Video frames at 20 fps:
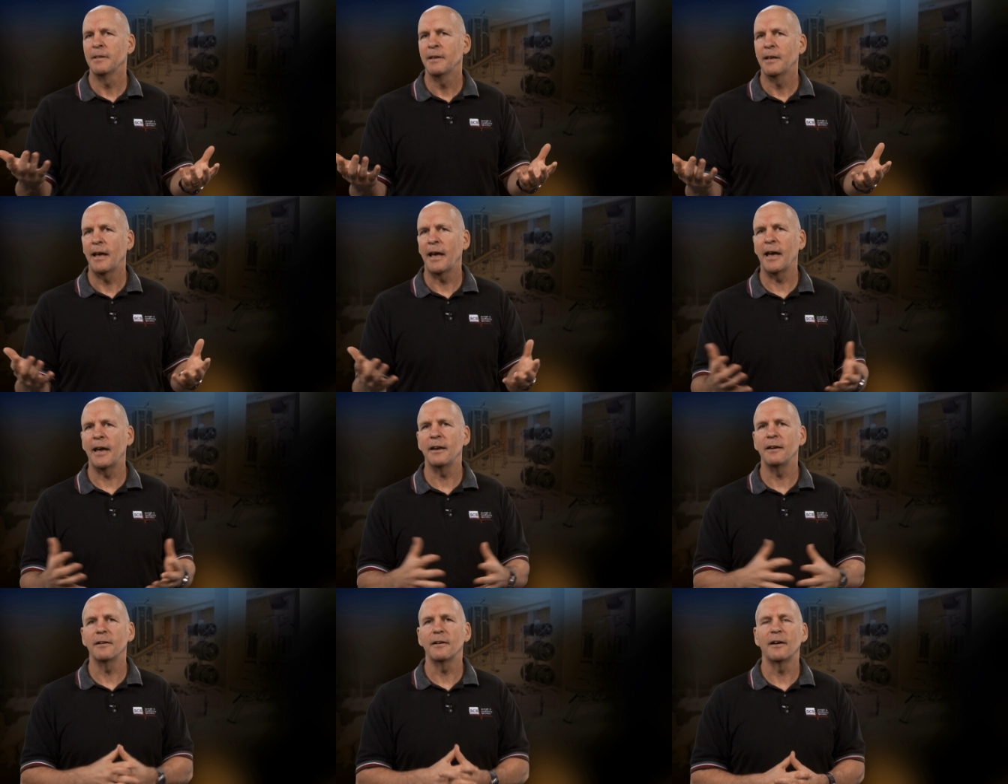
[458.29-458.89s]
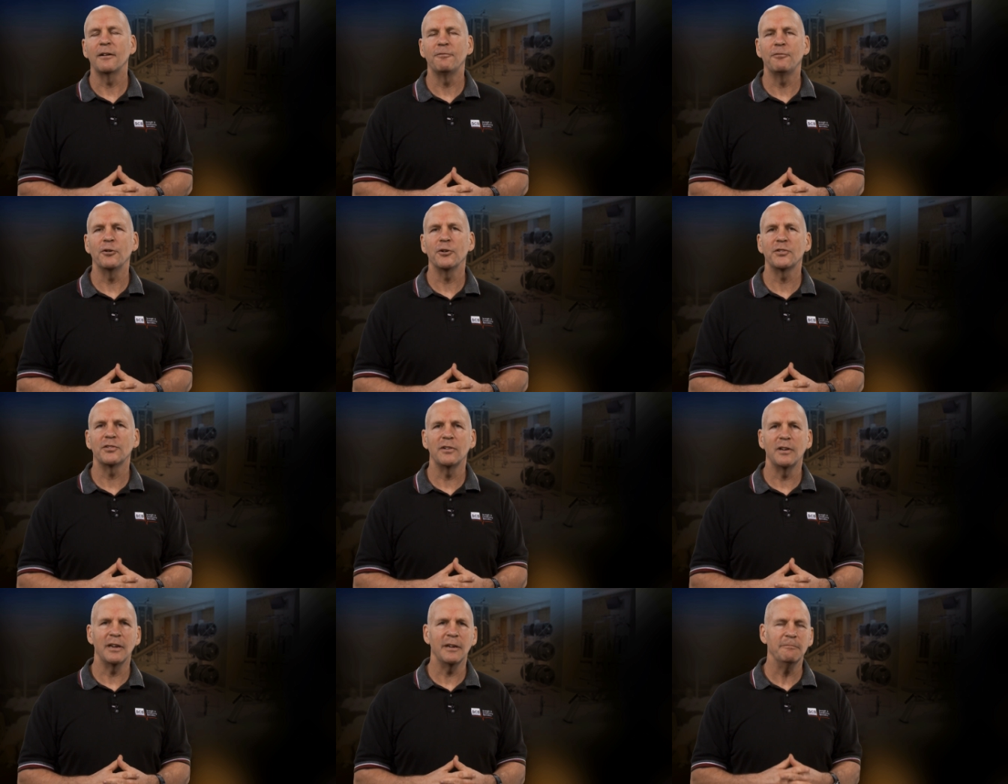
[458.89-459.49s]
And
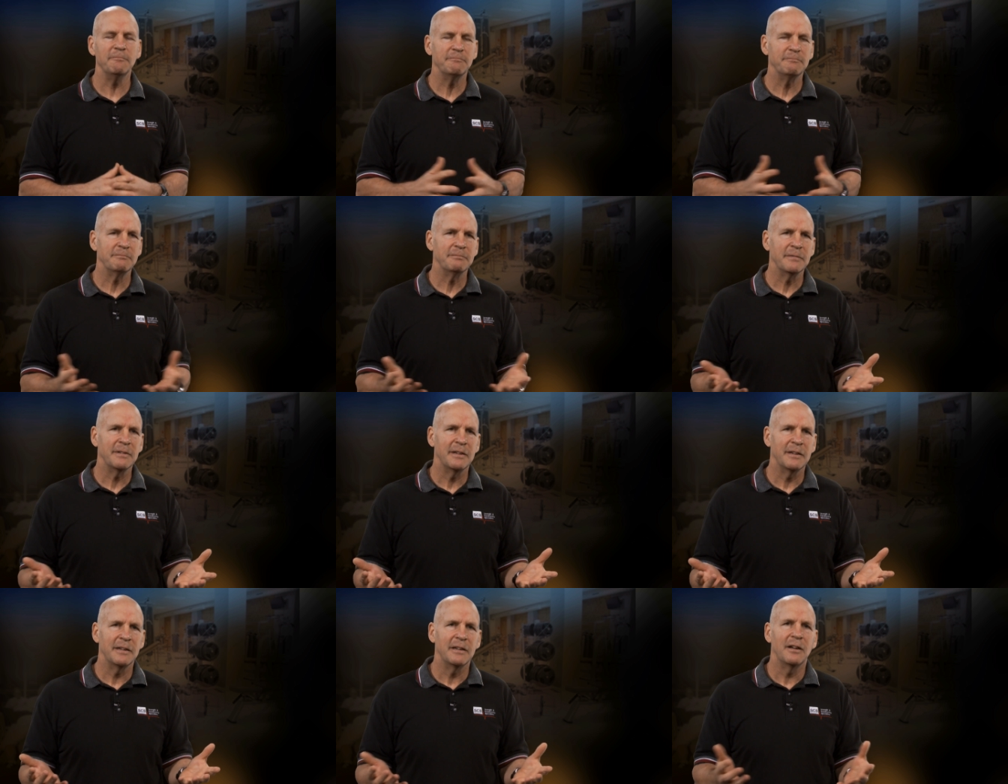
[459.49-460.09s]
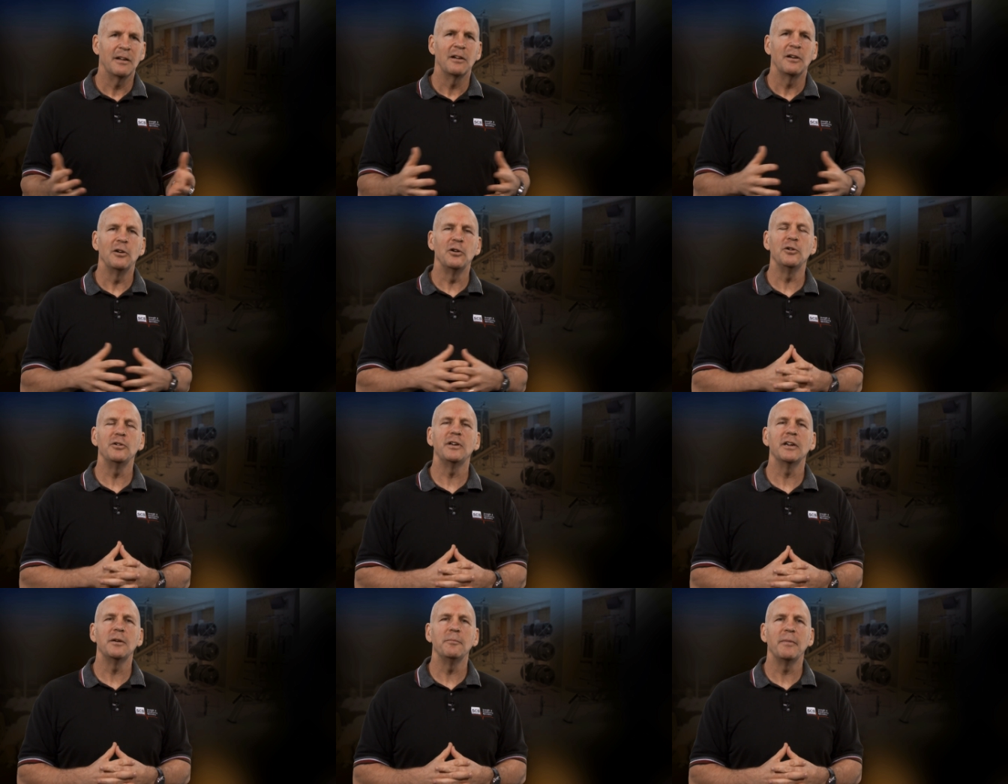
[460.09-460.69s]
unfortunately,
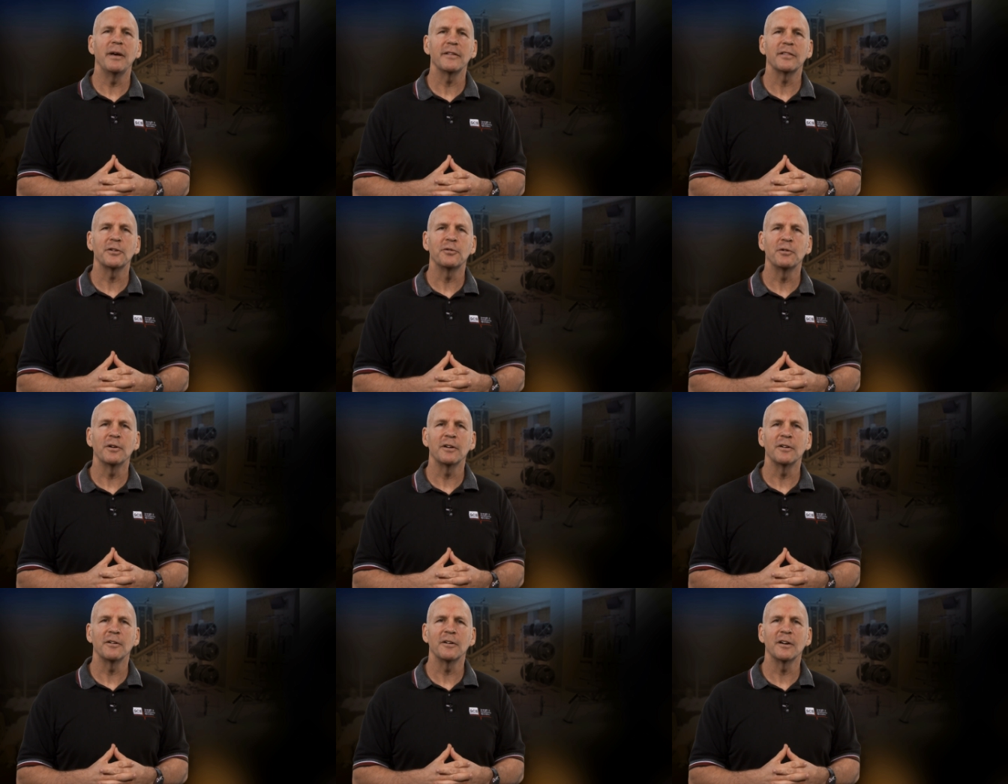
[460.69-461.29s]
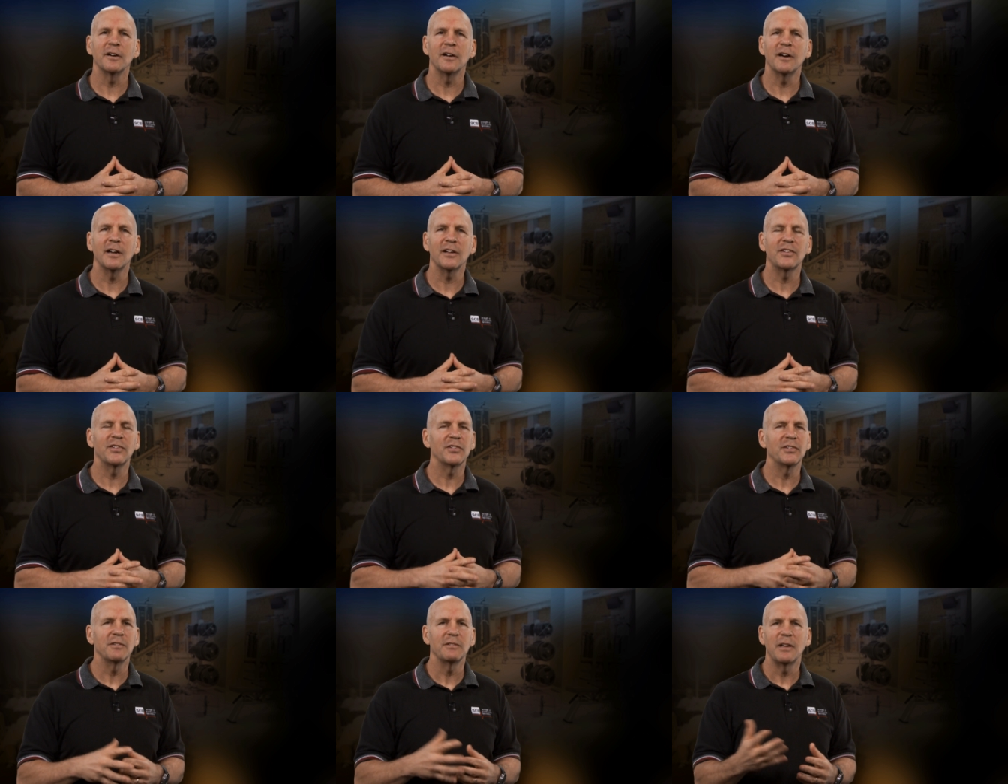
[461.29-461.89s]
Lou didn't make the Toronto Argonauts,
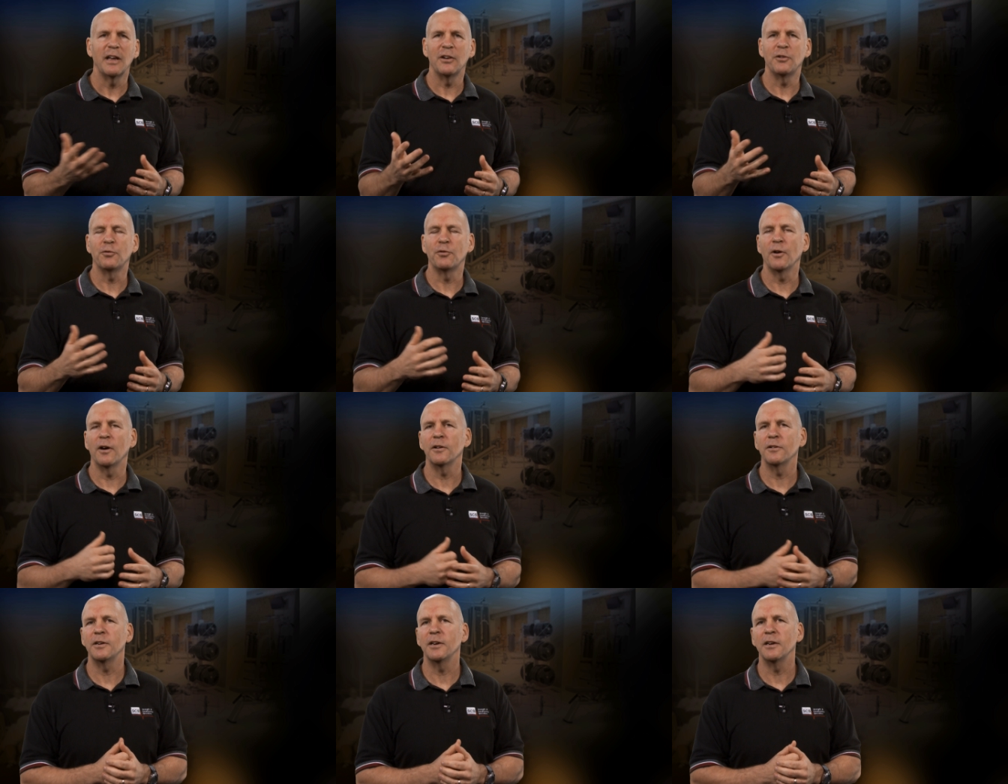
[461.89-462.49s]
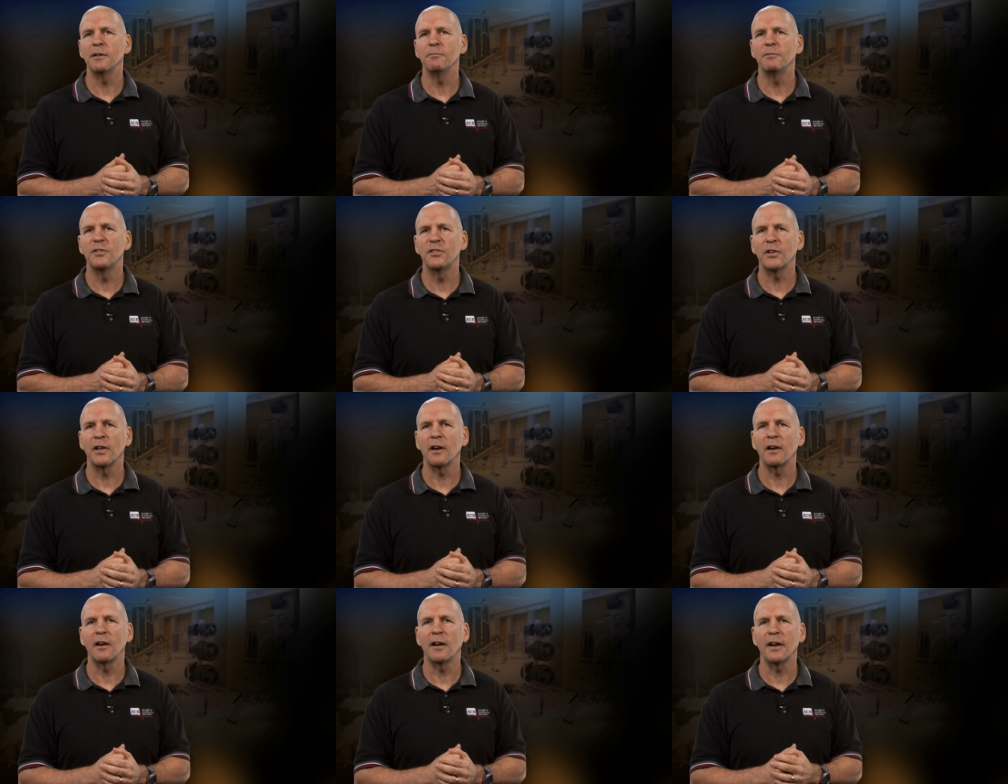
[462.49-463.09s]
and Toronto didn't
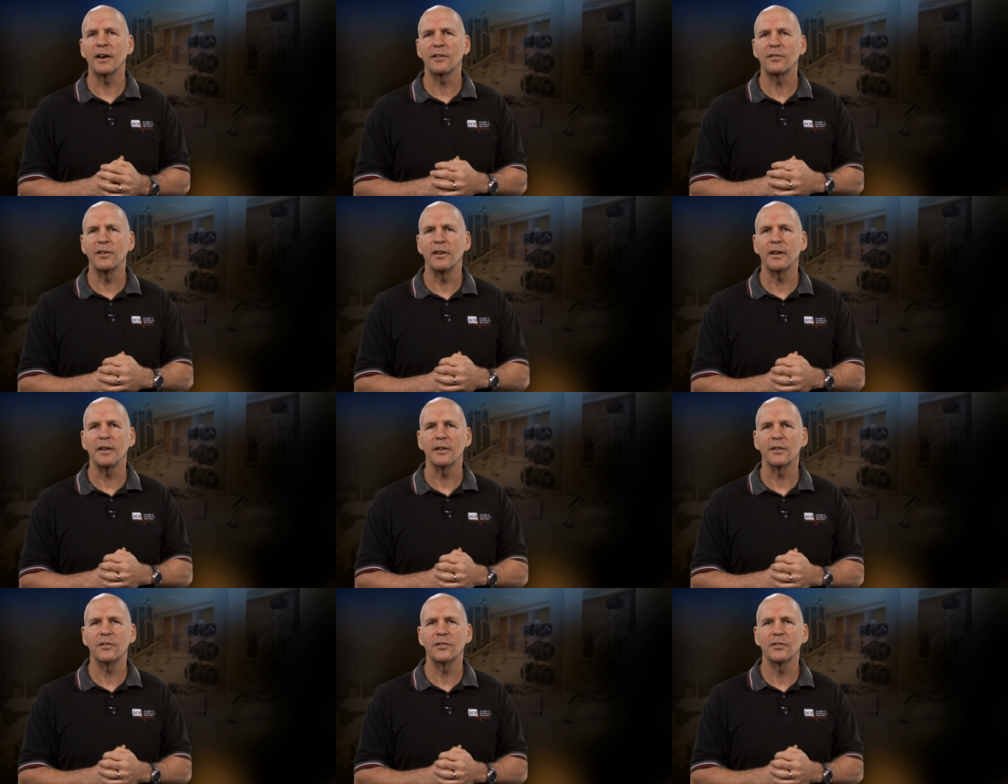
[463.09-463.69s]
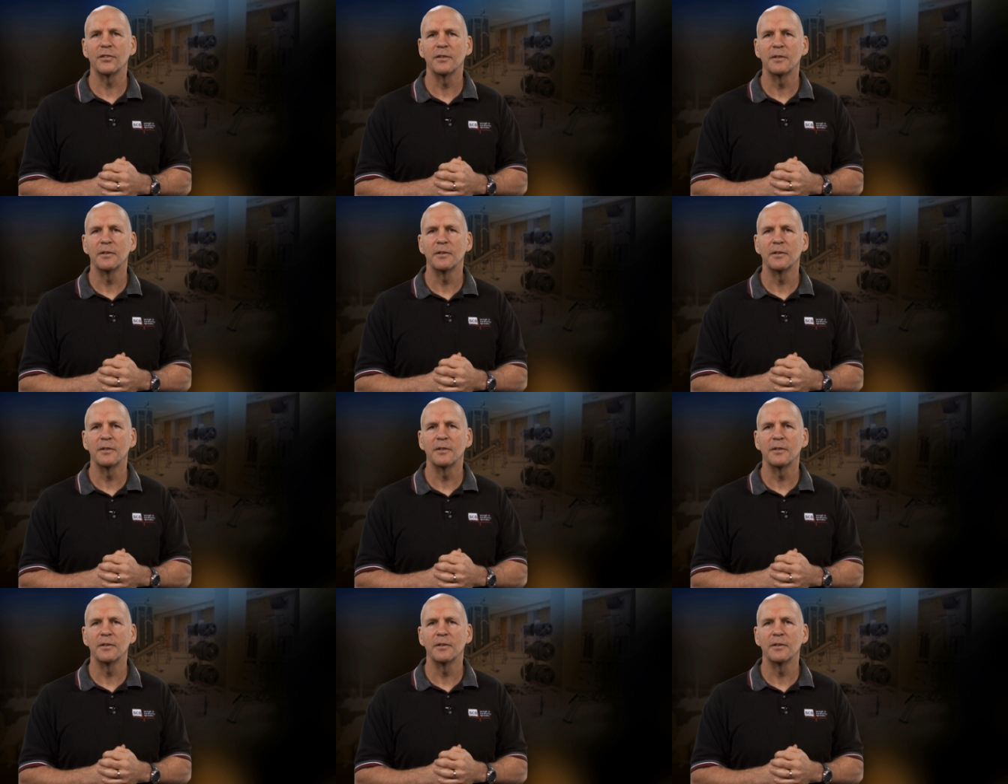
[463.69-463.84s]
sell a lot of tickets.